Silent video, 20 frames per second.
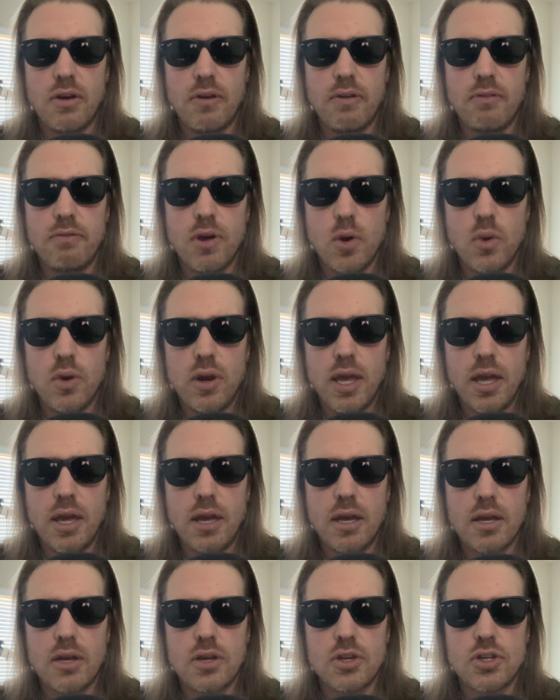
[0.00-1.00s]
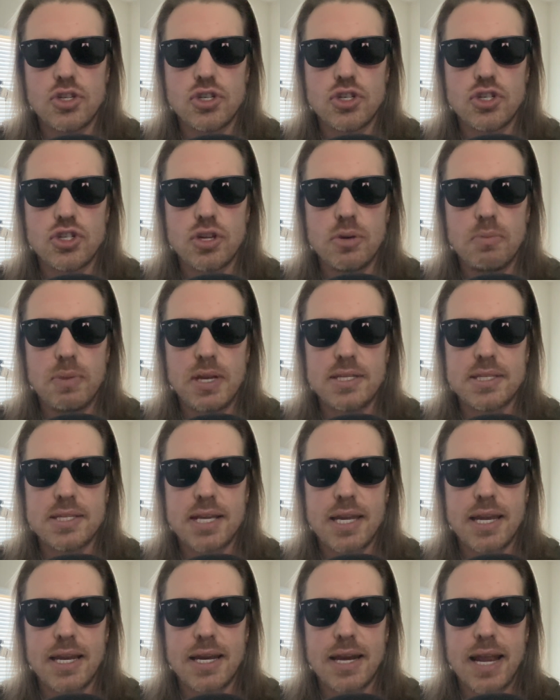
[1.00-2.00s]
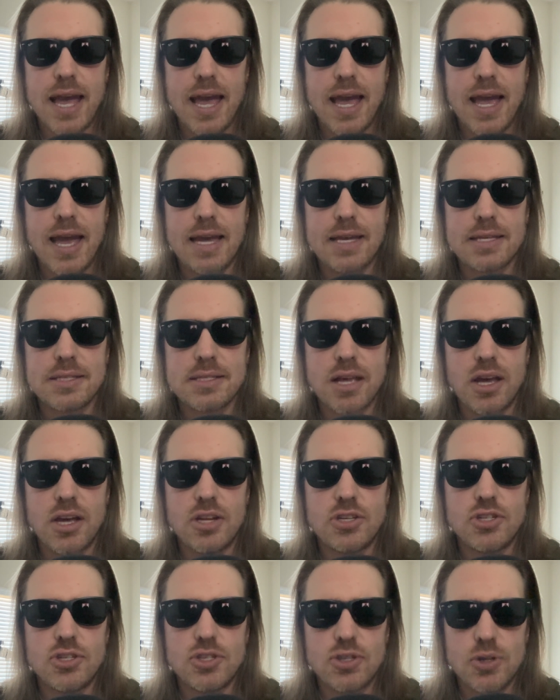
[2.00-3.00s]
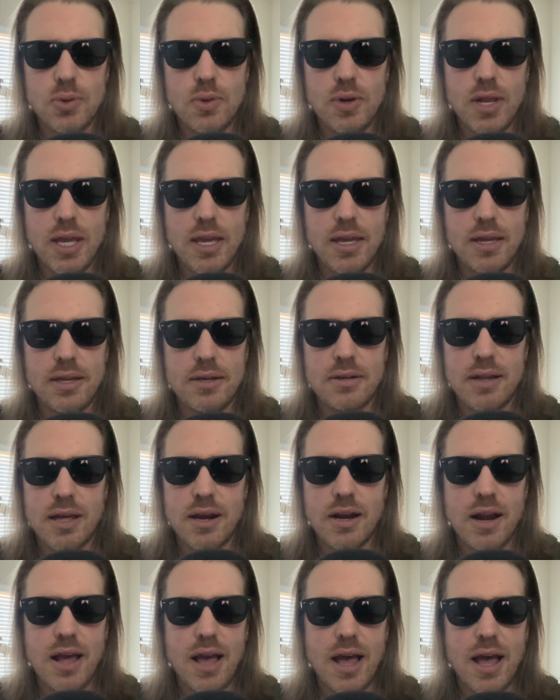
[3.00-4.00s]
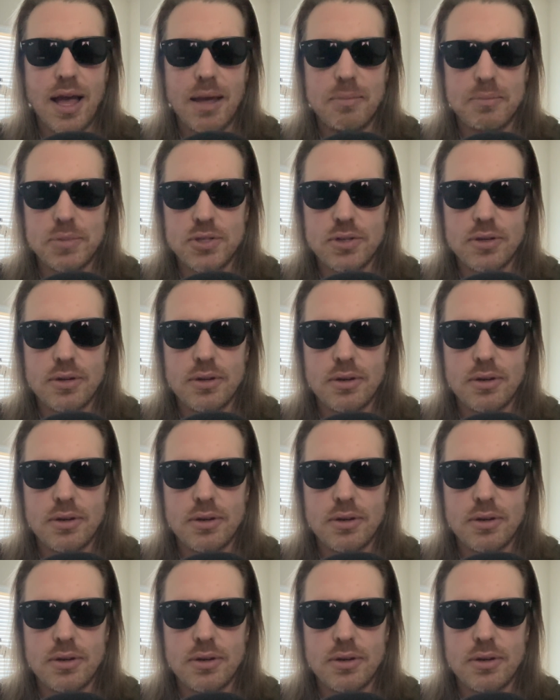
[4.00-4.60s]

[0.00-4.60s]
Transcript: Voting should be seen as a duty, not an option.